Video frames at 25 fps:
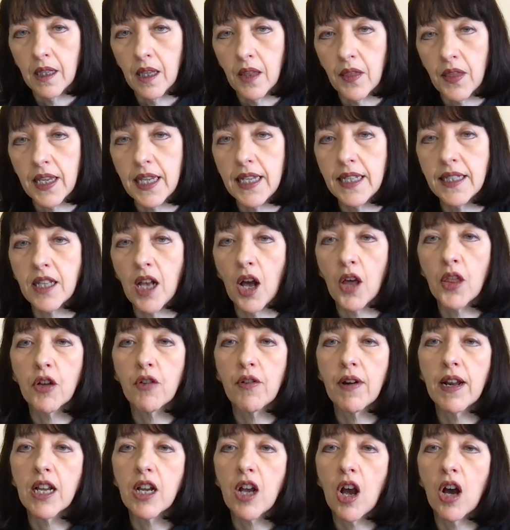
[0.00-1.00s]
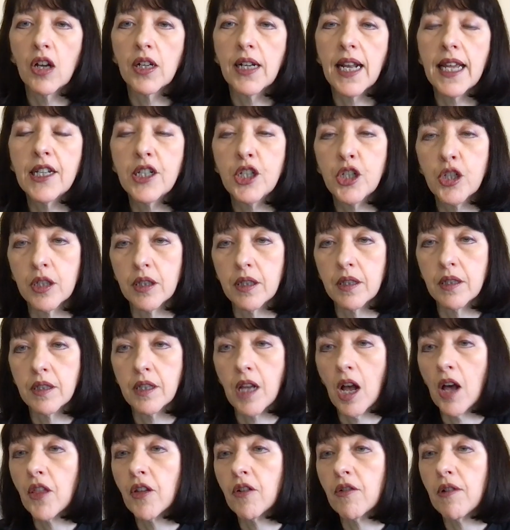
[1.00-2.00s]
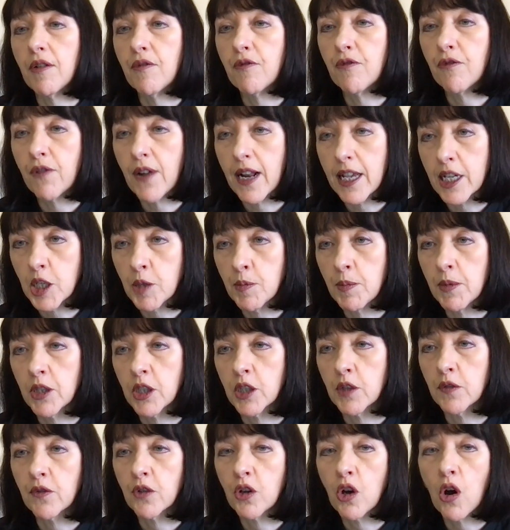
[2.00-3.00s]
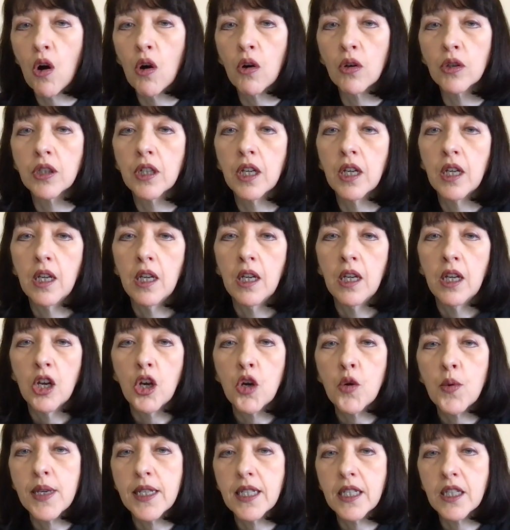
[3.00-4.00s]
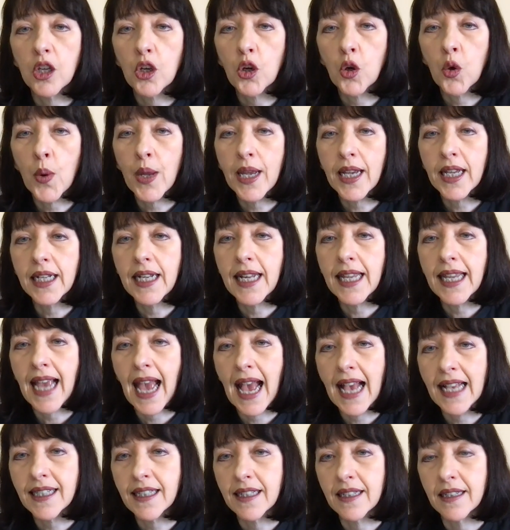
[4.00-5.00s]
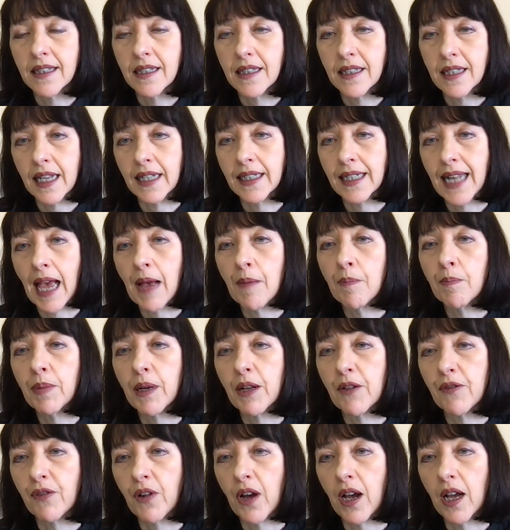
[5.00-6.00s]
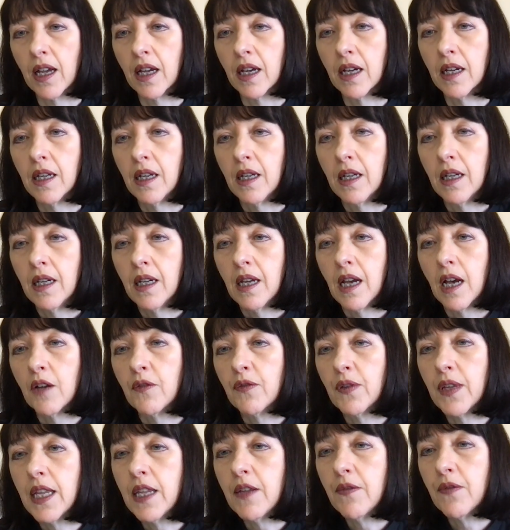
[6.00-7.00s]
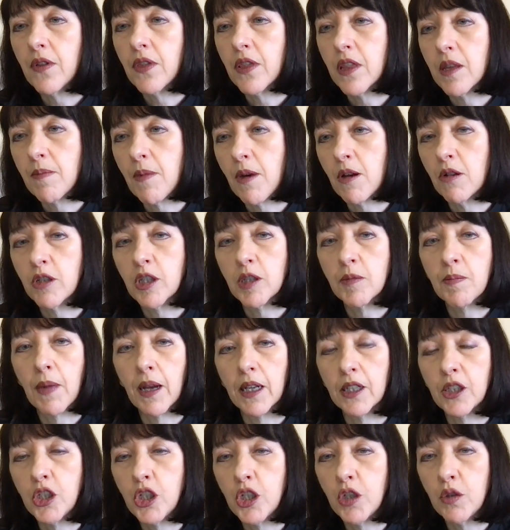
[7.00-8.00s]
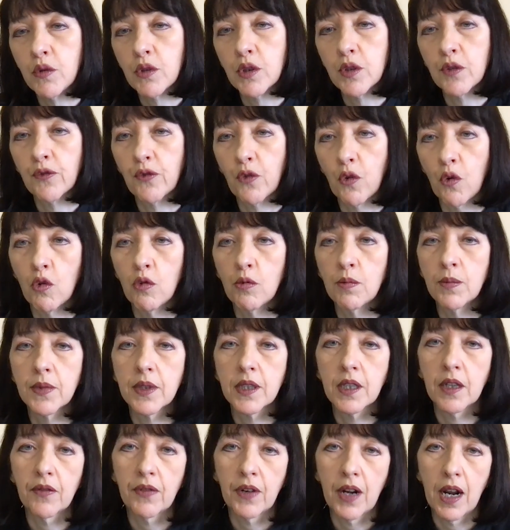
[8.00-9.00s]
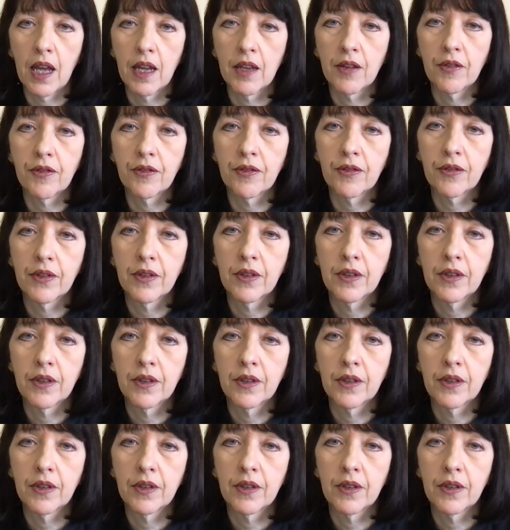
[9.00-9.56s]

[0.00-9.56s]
These other incarnations, other enfleshments of God, who is the quickening essence and amplifier of even the most minute forms of life.